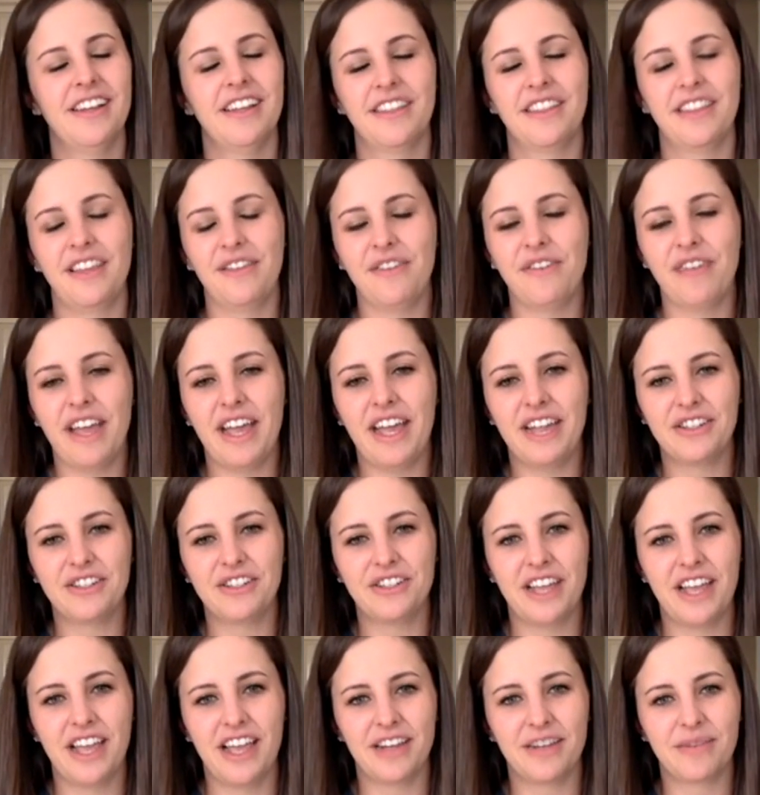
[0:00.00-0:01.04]
they've
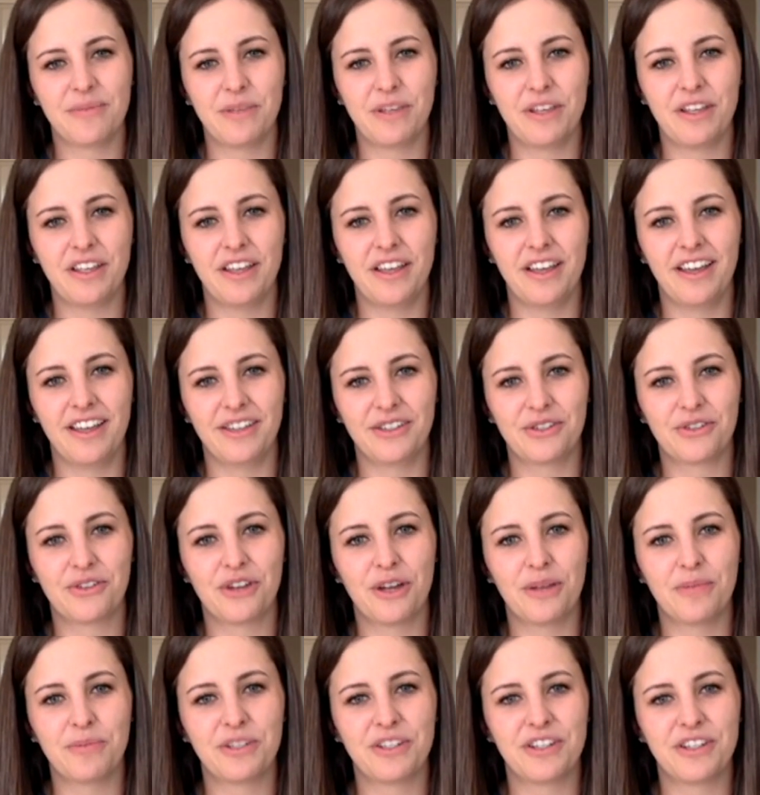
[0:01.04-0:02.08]
hashtagged me uh,
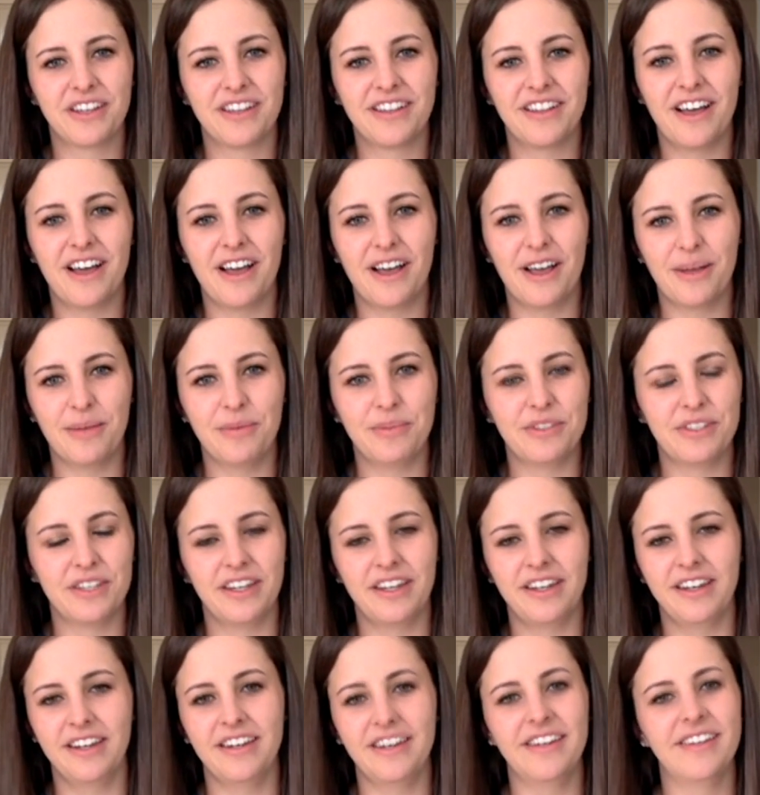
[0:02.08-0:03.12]
scrubs to clubs
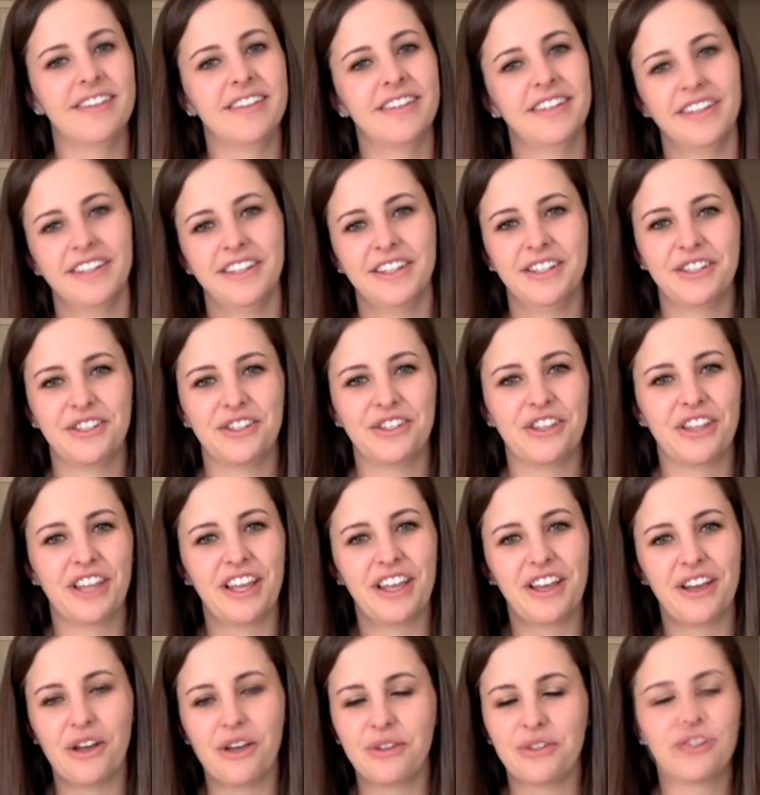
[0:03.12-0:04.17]
and so they
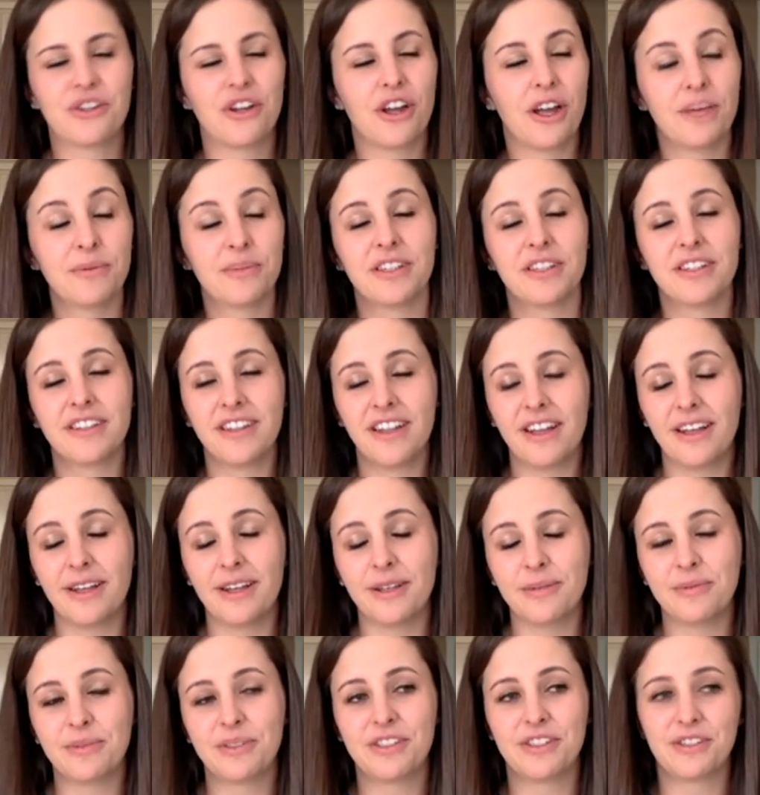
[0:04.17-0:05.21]
go scrubs to
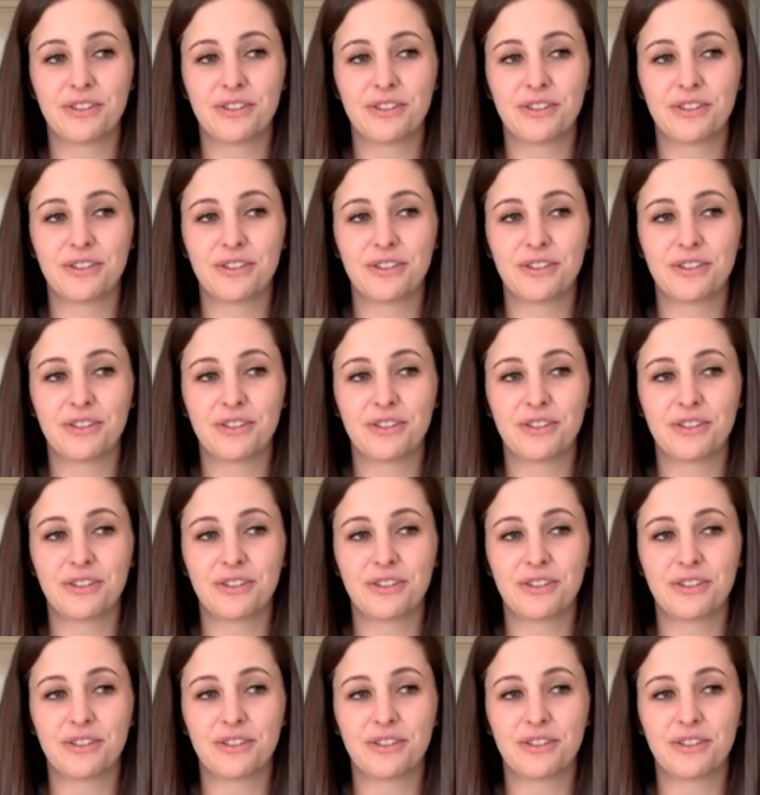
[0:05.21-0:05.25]
clubs to